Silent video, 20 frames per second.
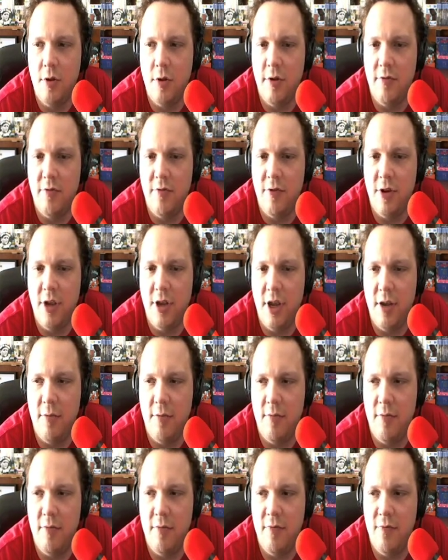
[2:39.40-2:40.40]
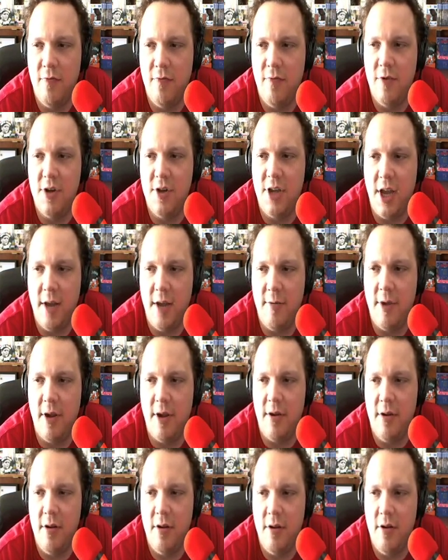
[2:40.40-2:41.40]
Free cam. Free cam, yeah.
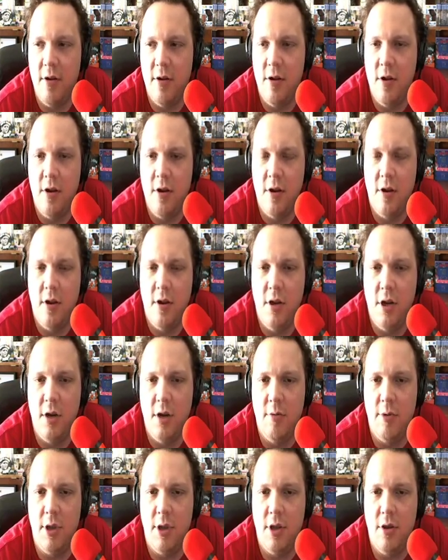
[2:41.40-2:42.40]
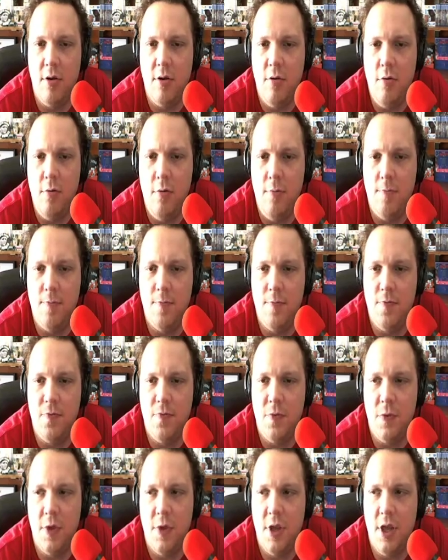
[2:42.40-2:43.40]
There we go.
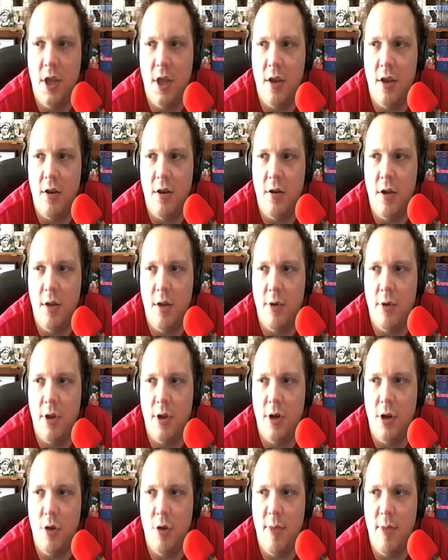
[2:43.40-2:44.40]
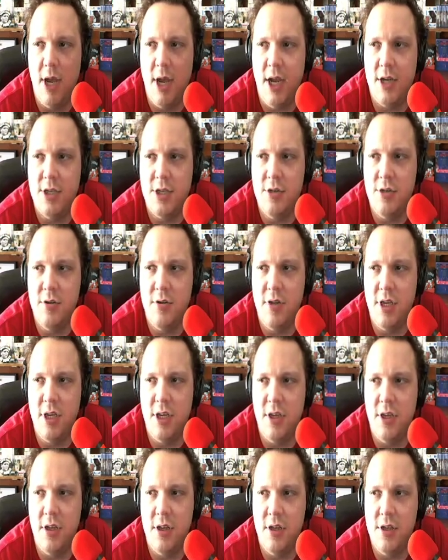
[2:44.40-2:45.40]
Okay, and we're going to go back to
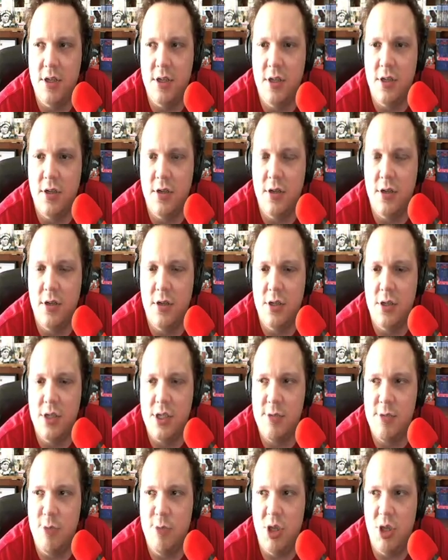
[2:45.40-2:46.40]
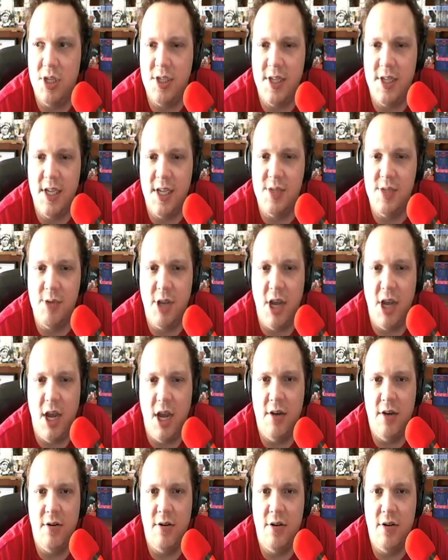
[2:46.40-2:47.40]
the smallest lens we got,
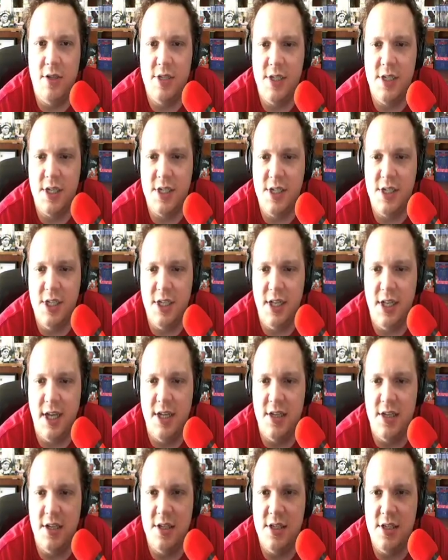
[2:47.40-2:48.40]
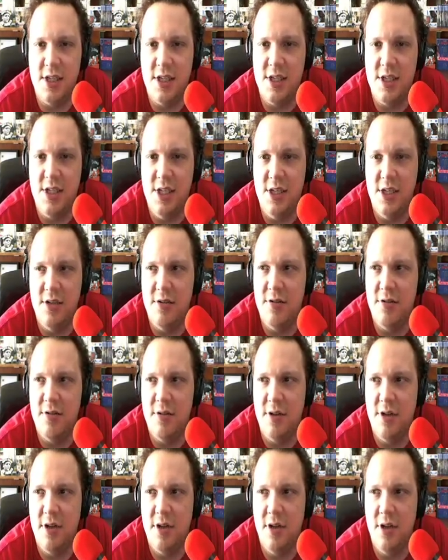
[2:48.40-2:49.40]
16
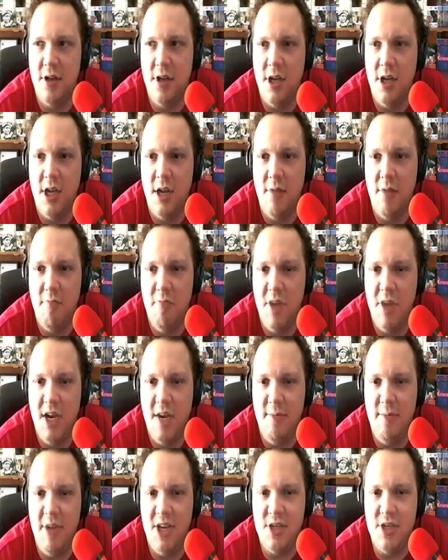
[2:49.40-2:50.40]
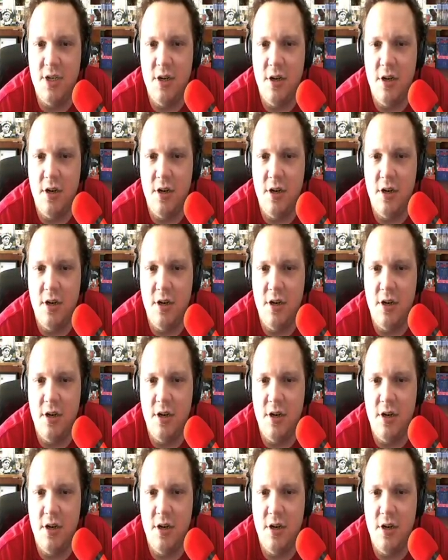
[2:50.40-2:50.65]
millimeter.